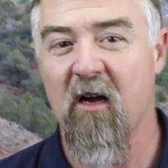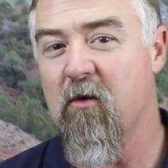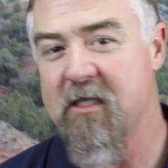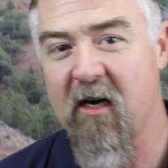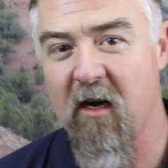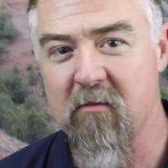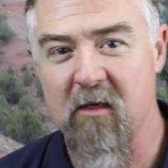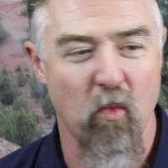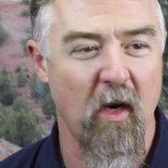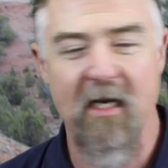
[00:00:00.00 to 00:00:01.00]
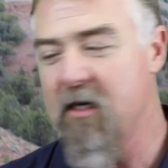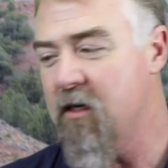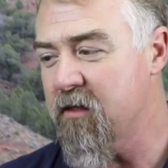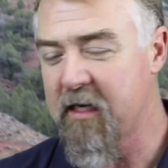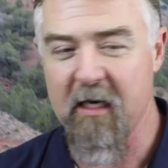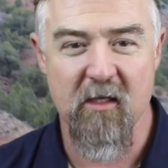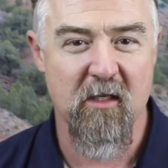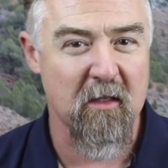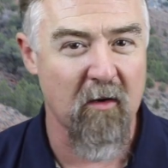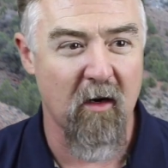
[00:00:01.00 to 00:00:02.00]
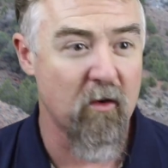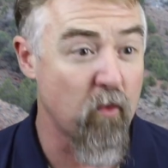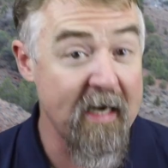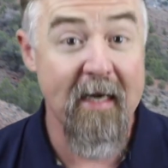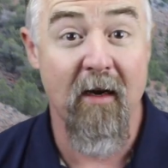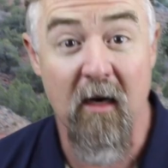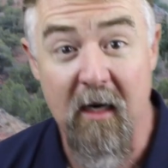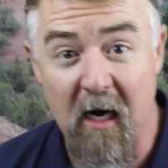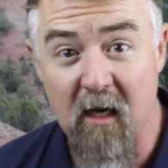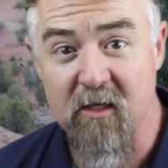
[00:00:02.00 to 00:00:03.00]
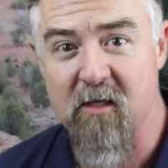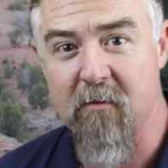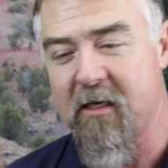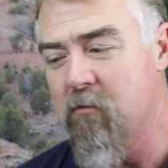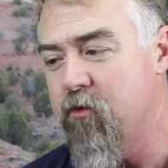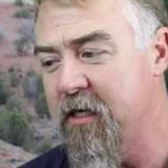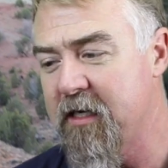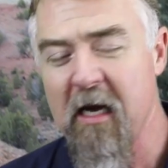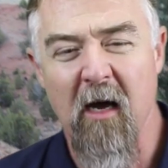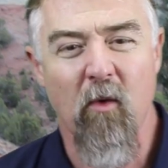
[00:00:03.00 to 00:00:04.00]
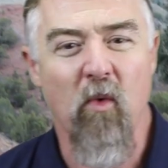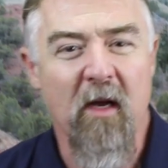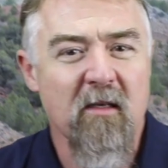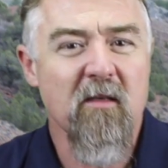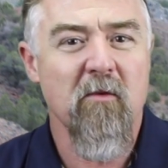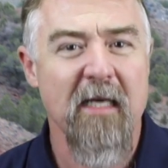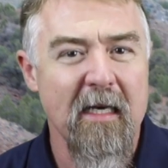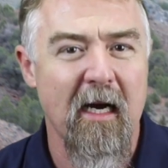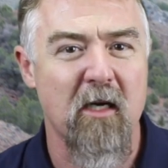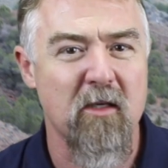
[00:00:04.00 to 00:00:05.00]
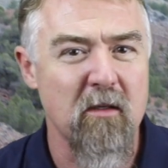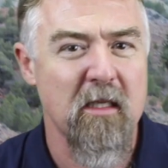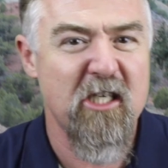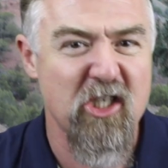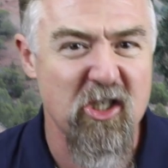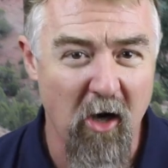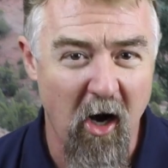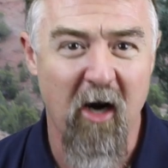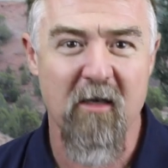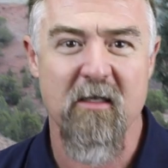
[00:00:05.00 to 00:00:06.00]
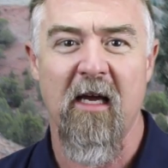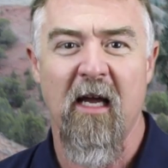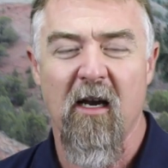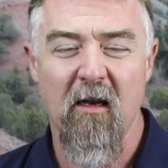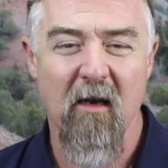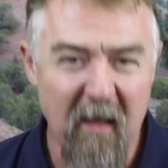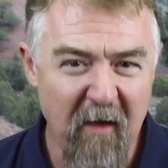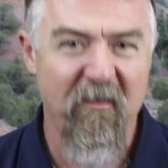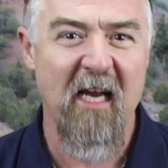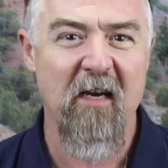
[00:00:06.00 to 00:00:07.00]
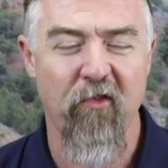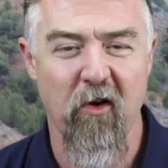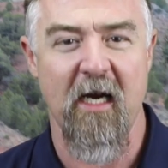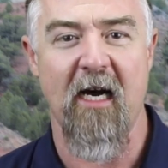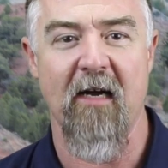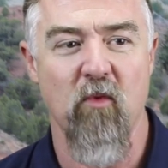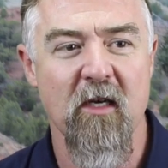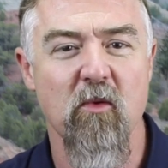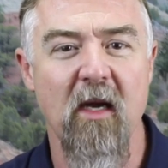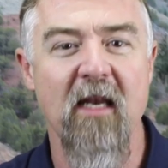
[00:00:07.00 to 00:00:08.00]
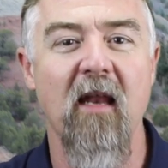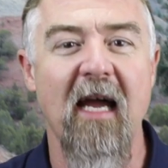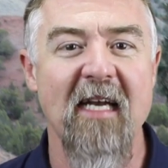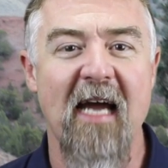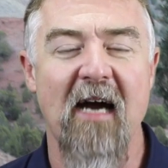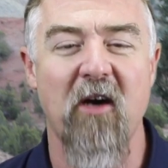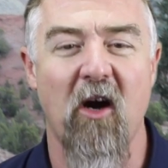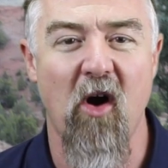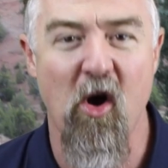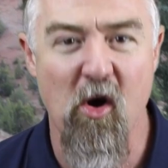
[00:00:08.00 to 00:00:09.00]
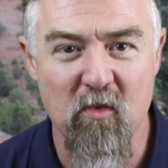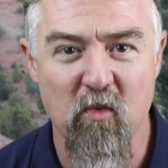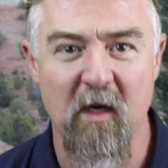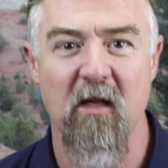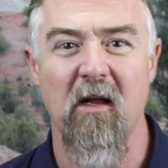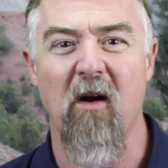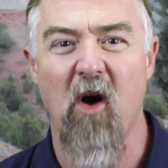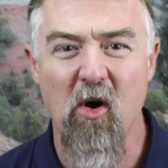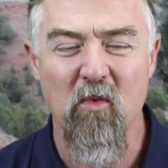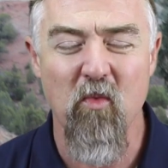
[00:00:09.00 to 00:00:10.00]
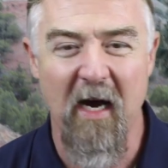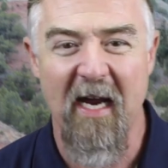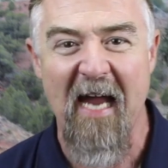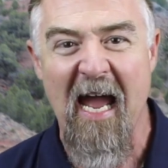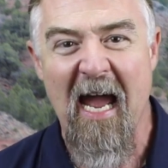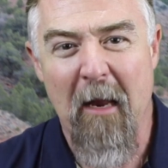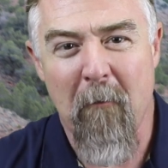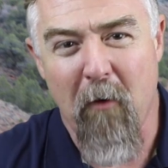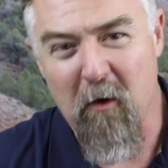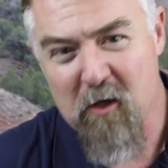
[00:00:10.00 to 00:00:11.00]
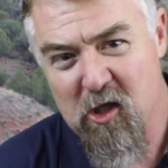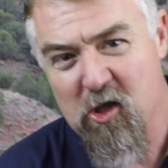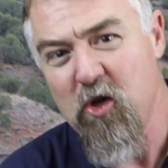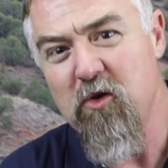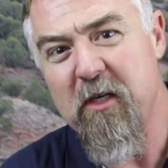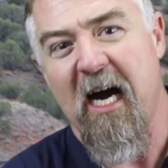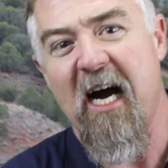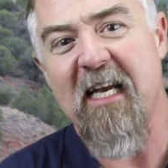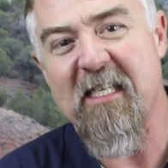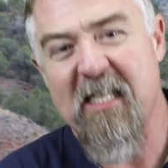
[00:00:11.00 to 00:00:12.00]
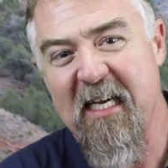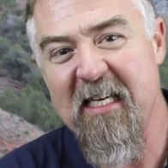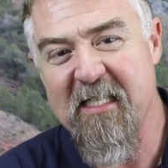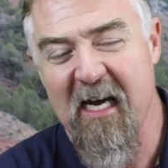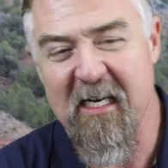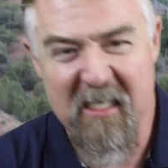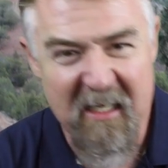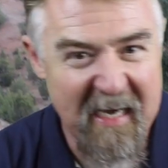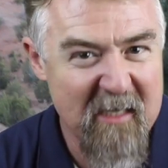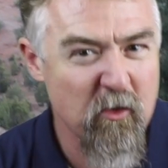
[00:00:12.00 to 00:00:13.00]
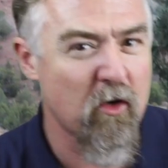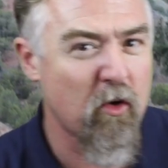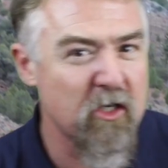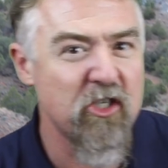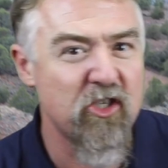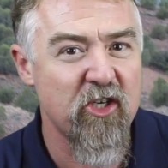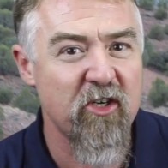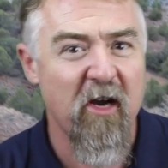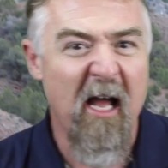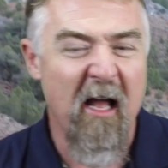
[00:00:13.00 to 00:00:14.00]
on retirement? Waiting on the kids to grow? Waiting on college to be completed? When do we actually start living for God? When do we lay down our own will, our own way, and pursue God as He designed? See, that's what Christians do.